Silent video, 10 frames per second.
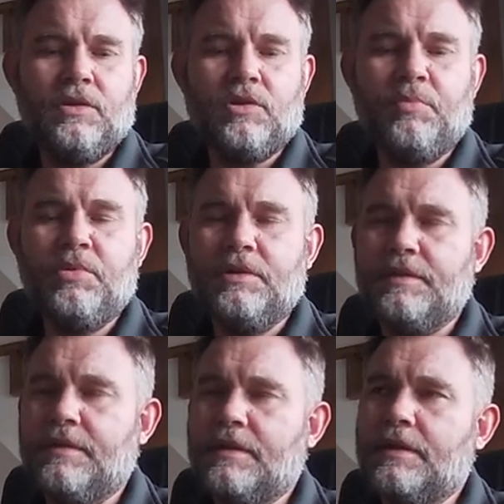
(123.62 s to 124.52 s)
You could put
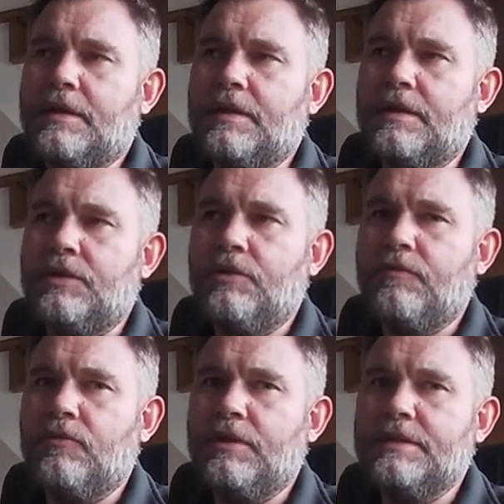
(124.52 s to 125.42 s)
uh,
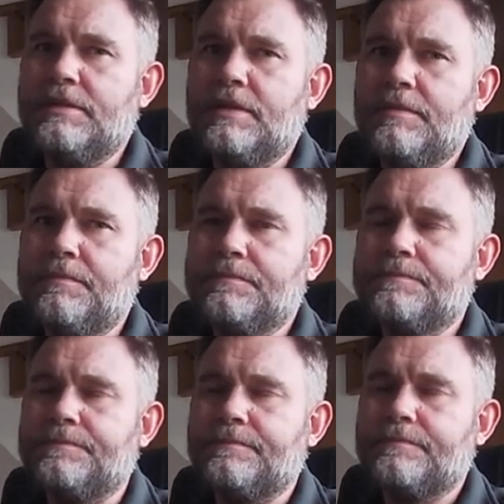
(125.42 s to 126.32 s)
underfloor heating
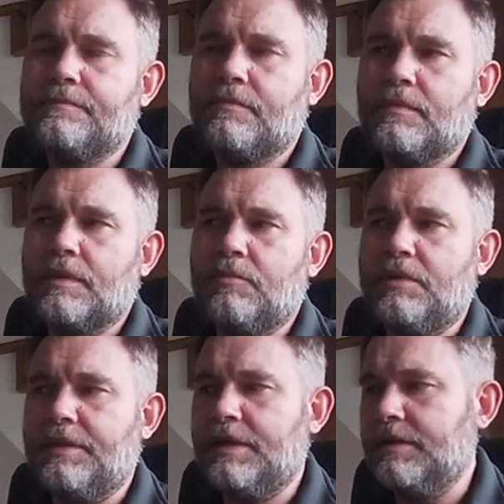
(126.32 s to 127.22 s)
in,
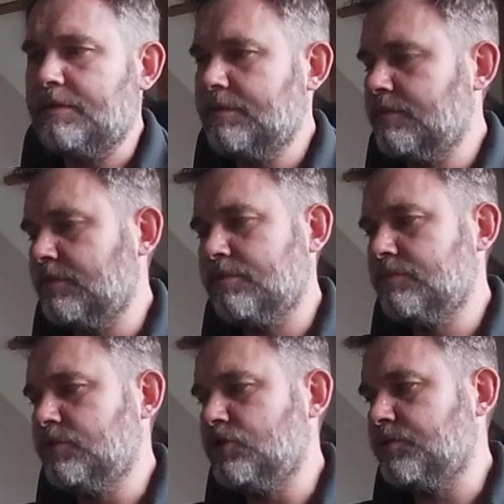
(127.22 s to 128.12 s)
but that
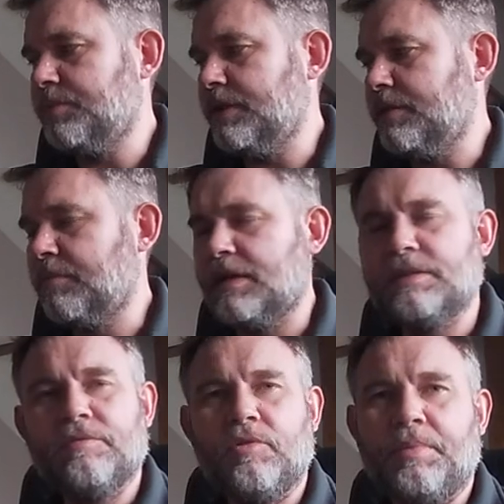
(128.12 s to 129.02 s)
would just be a
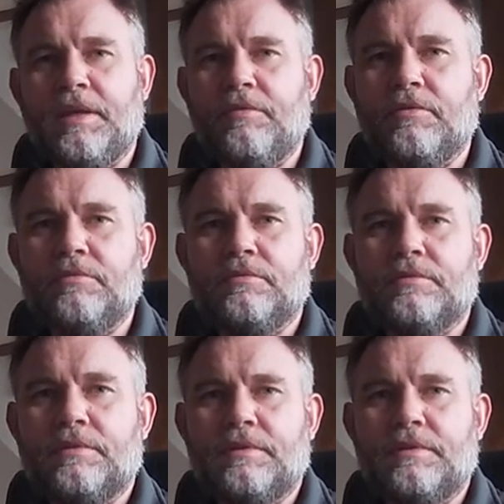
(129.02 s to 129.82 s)
massive upheaval.